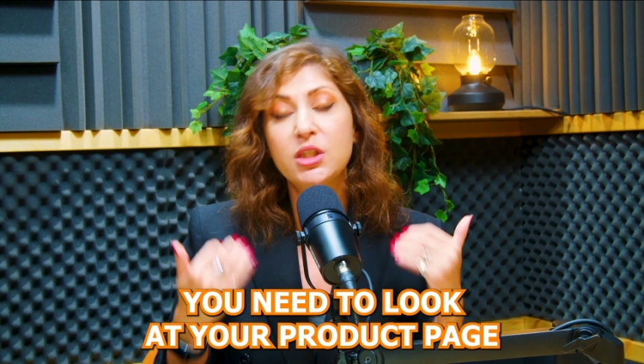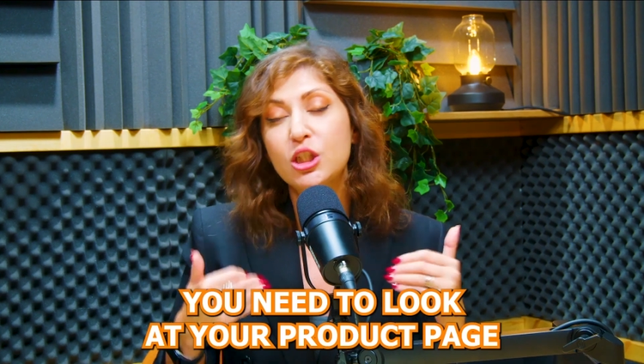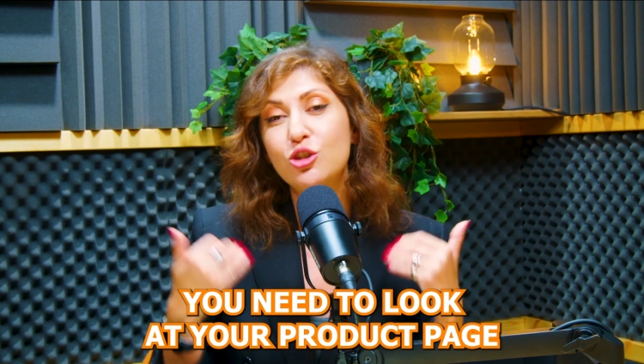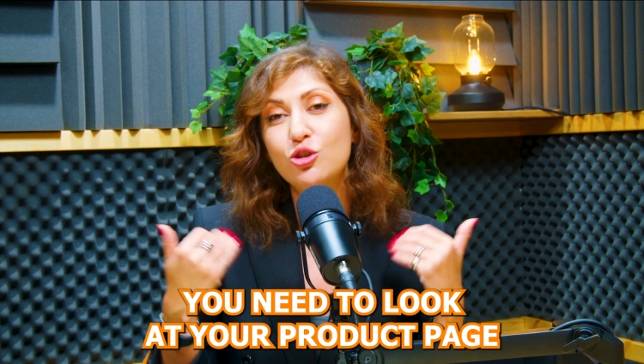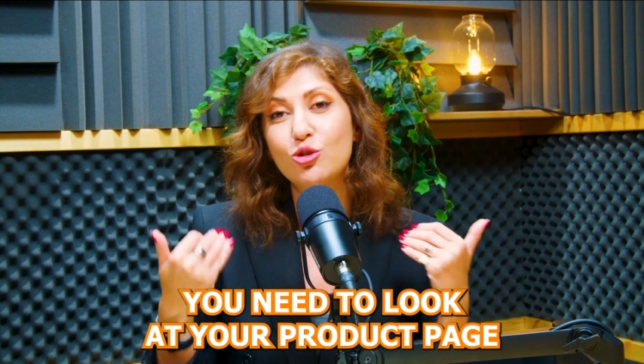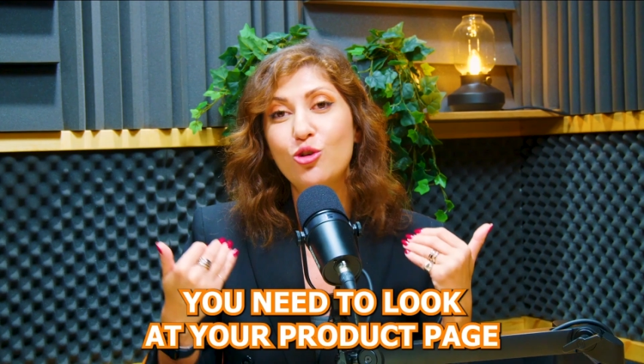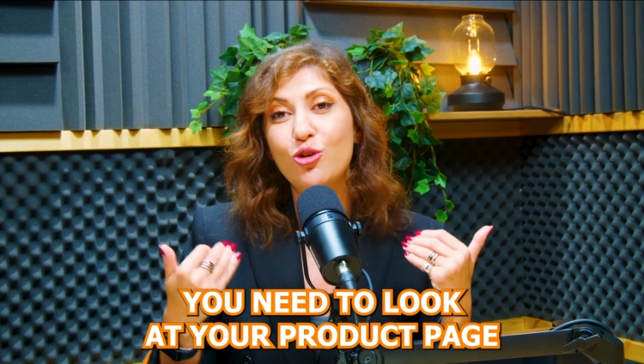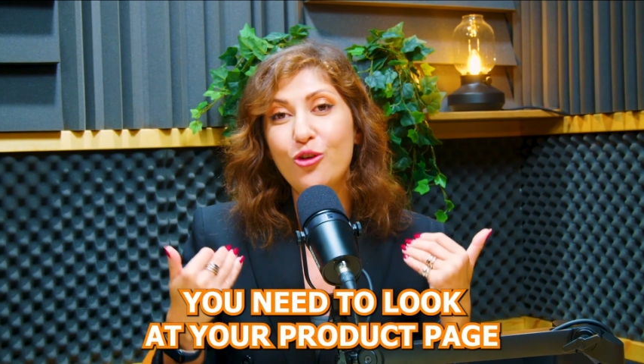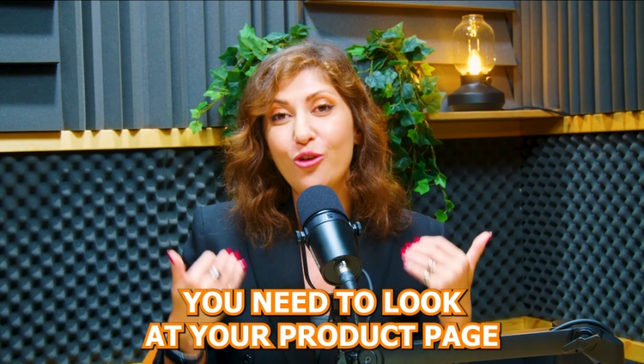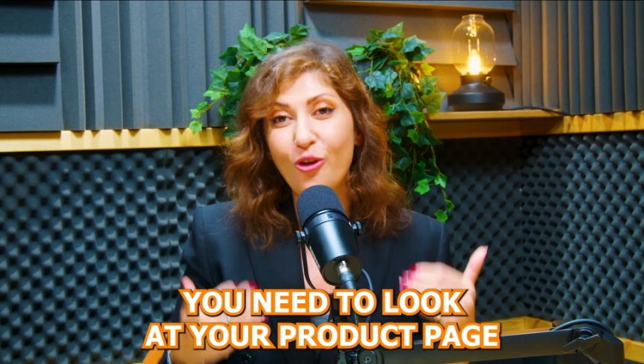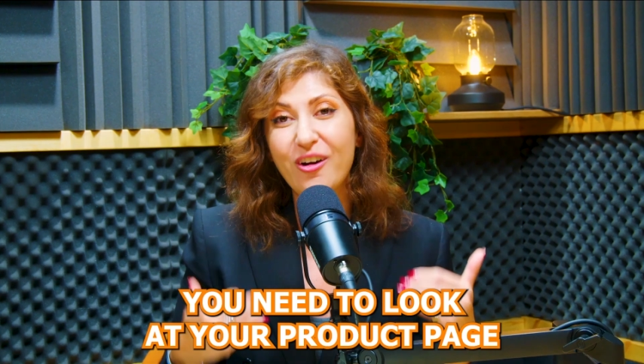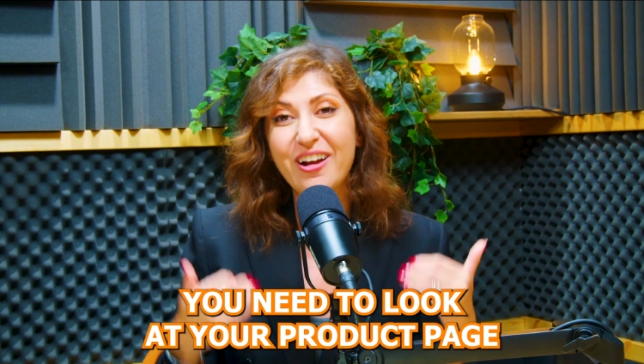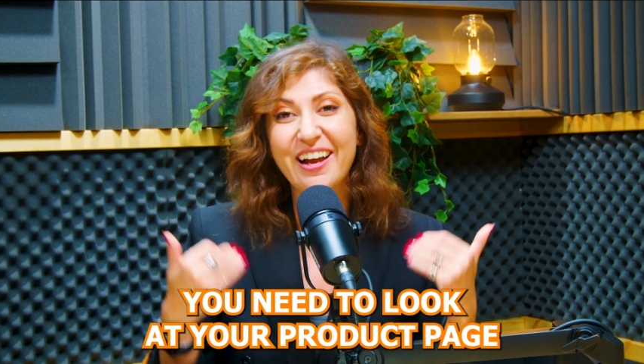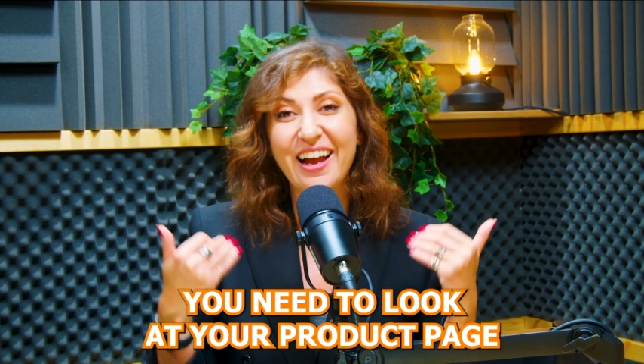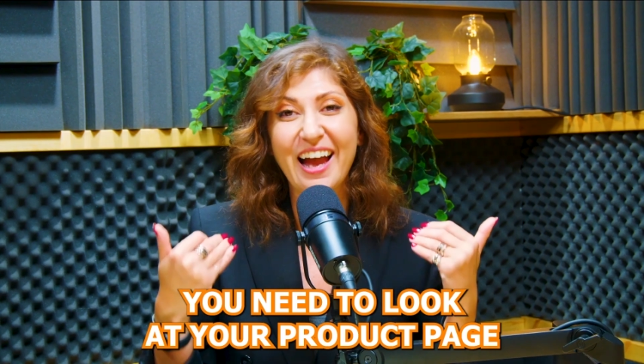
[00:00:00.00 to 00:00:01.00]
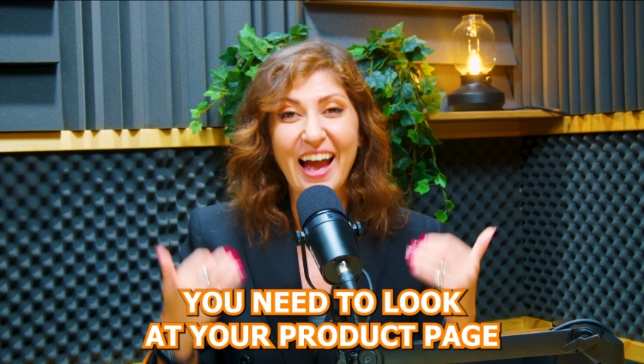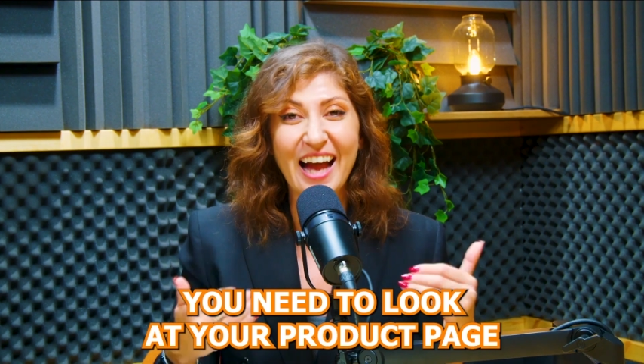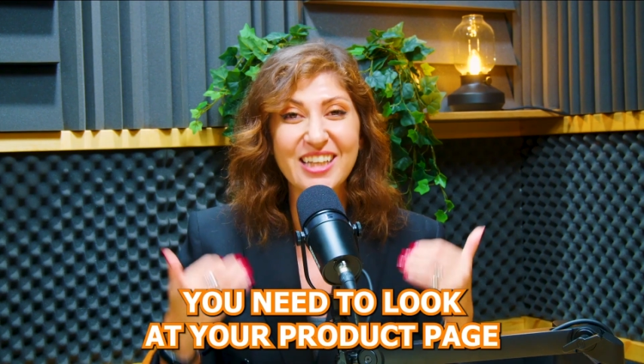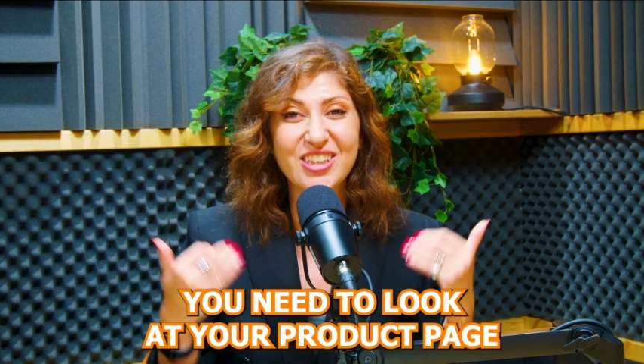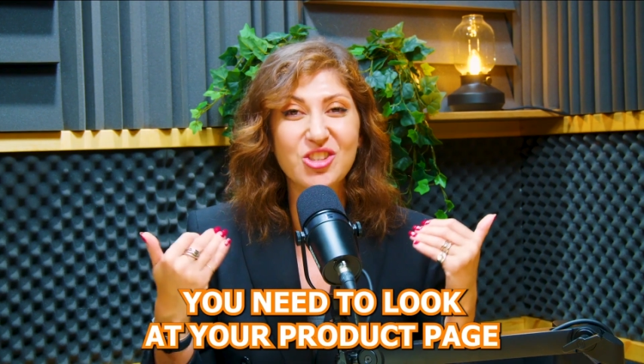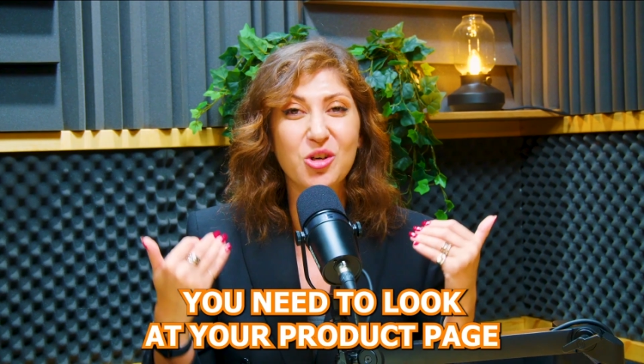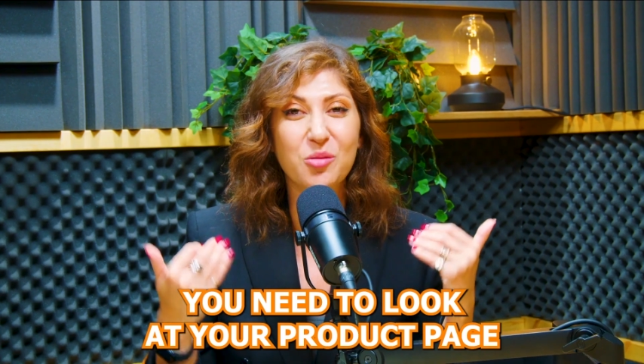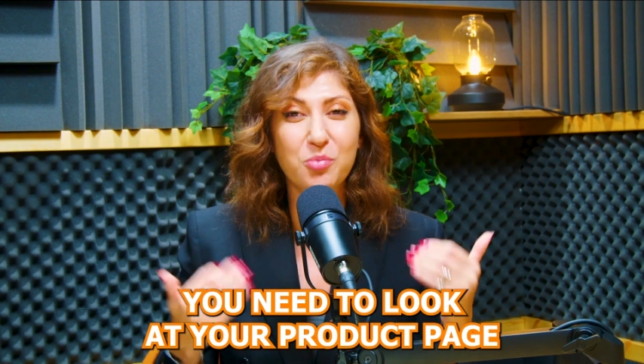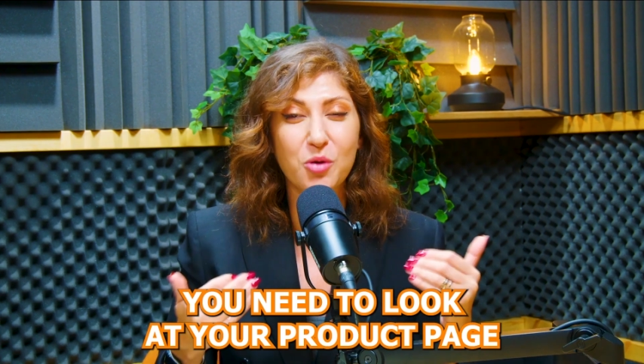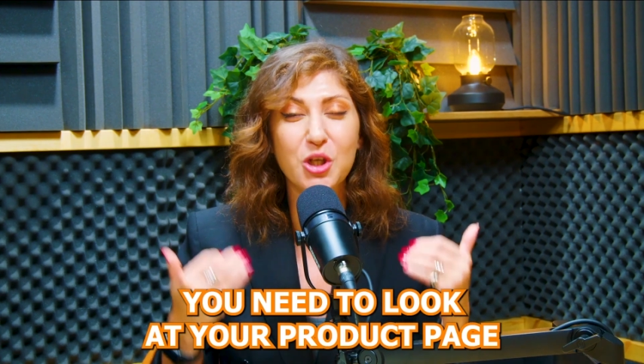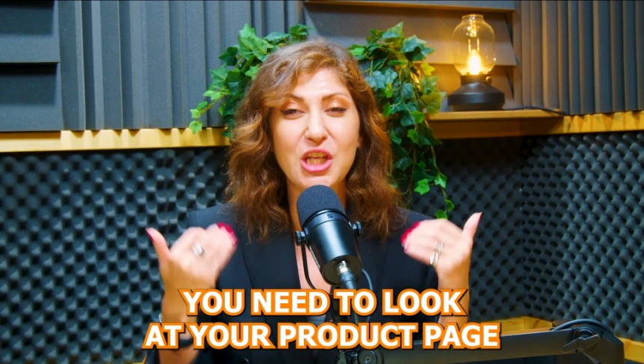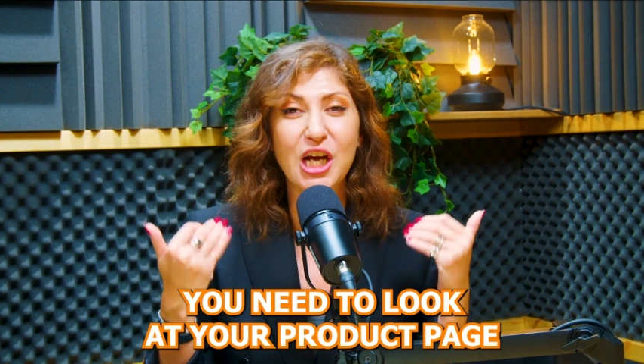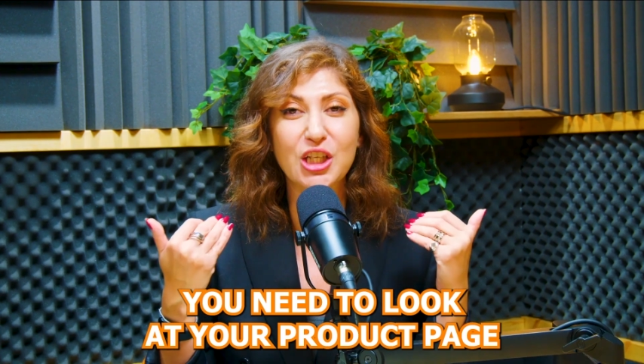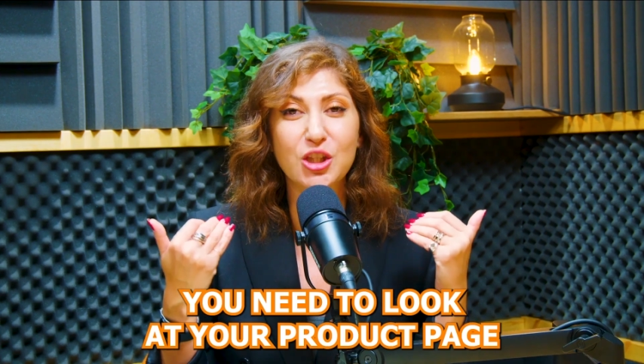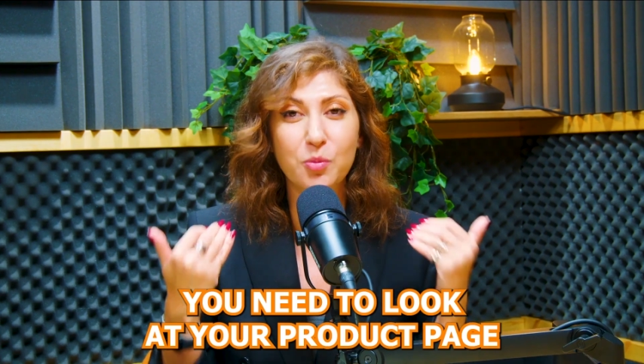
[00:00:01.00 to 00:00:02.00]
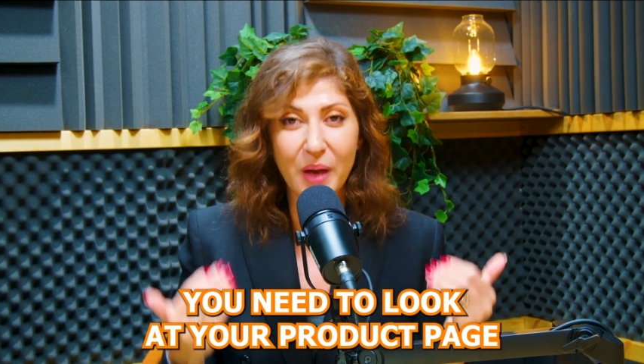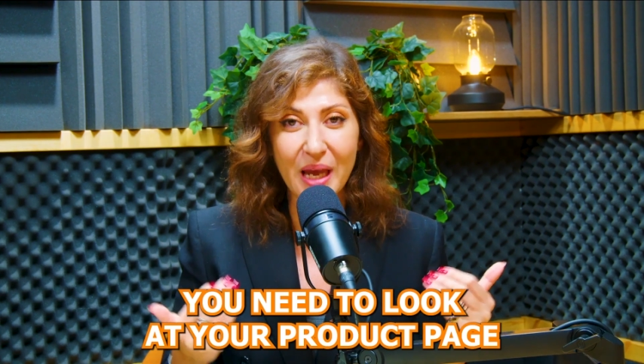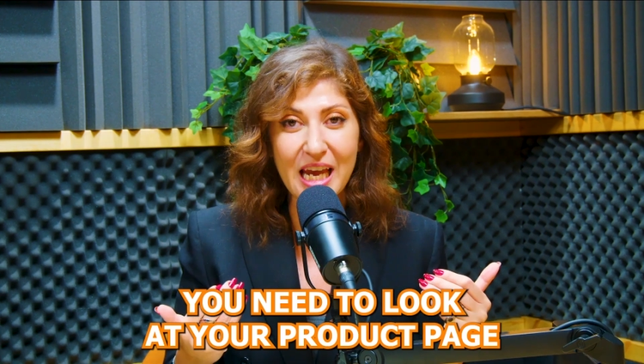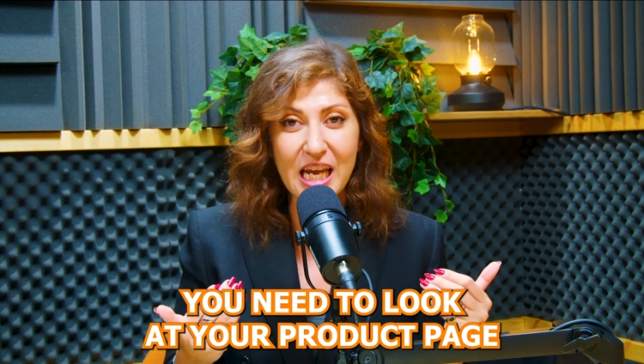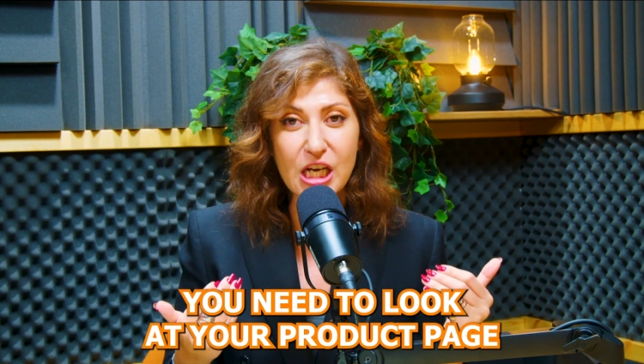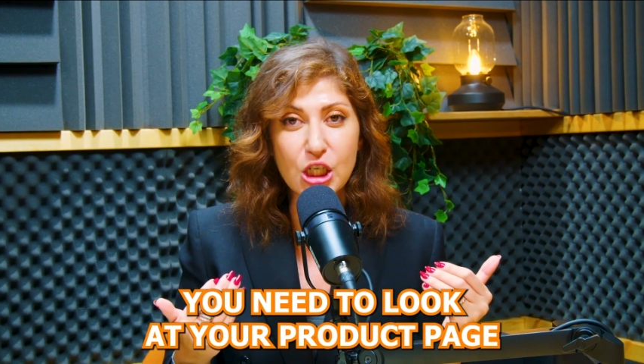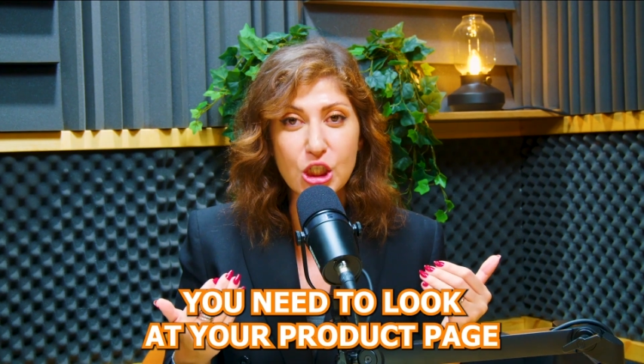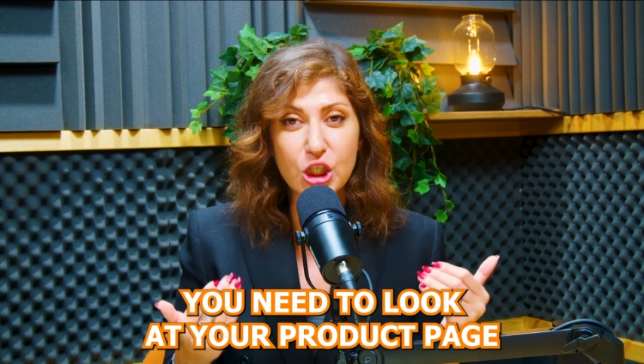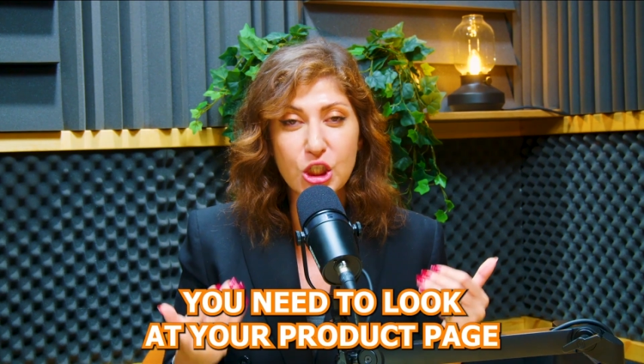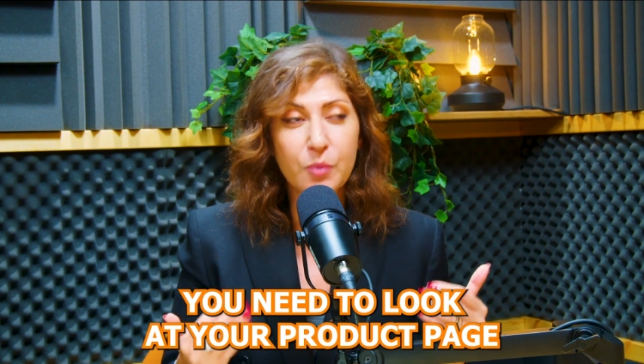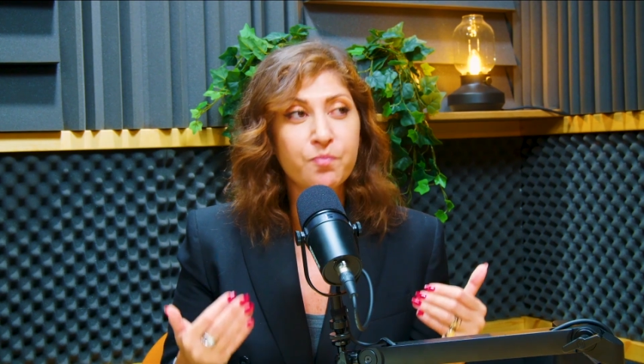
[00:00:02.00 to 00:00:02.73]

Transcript: need to look at your product page